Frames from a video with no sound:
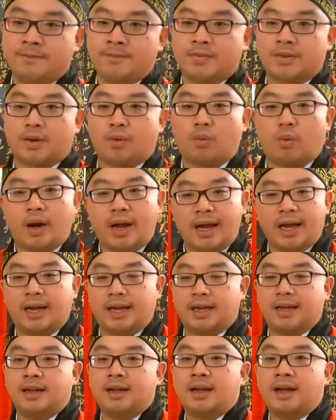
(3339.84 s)
the
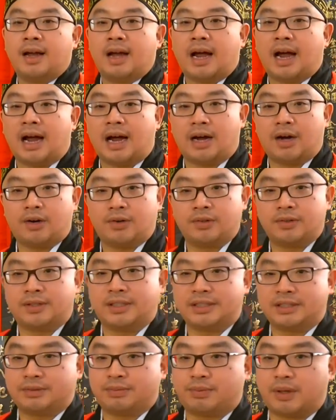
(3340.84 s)
way how
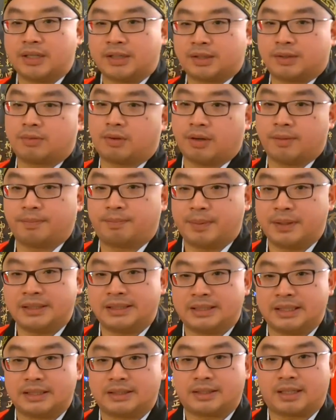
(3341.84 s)
this restaurant
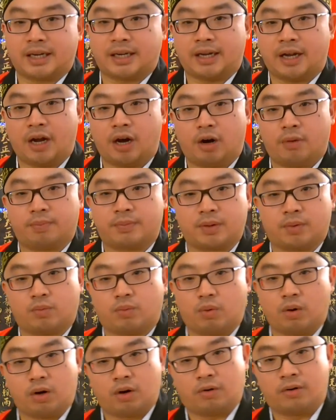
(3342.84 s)
business can help the
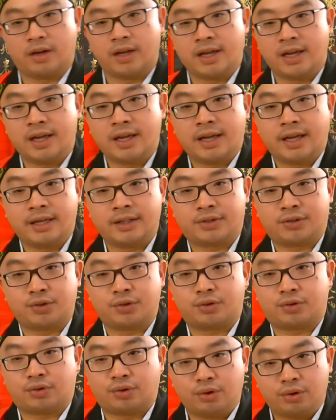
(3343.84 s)
world is
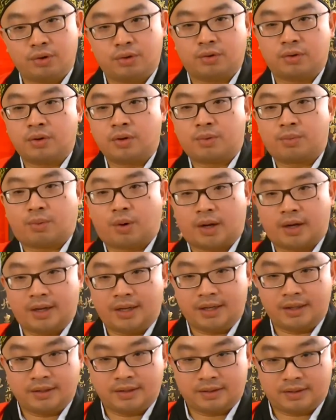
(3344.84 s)
to do what
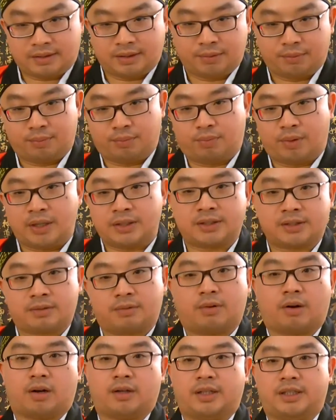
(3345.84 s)
the
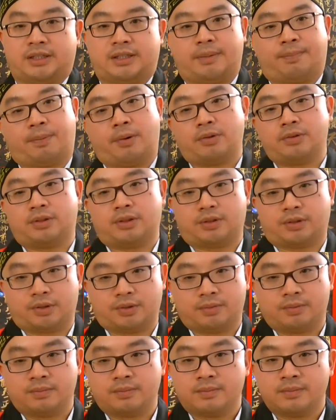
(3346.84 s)
restaurant is supposed to
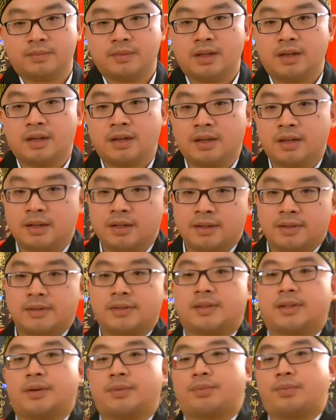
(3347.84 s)
do.
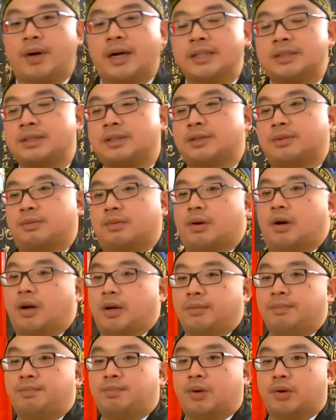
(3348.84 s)
The
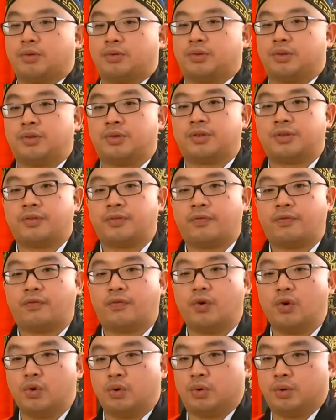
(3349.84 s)
restaurant produce
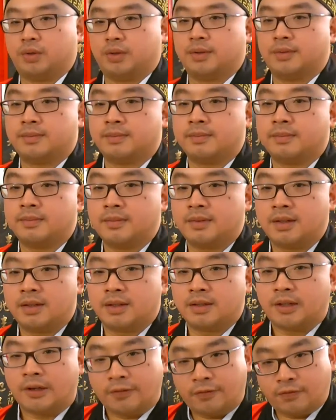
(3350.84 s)
food.
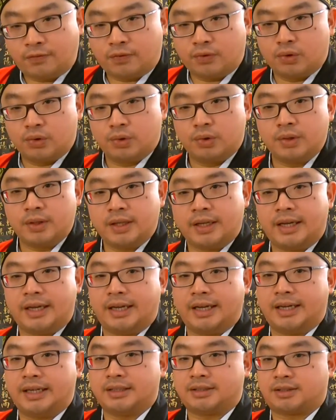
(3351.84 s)
The food
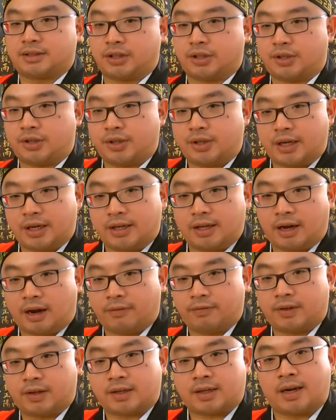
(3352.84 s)
is the shit
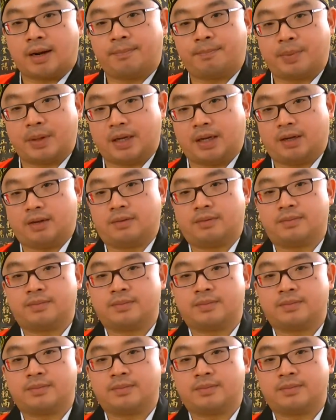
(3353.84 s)
of the company.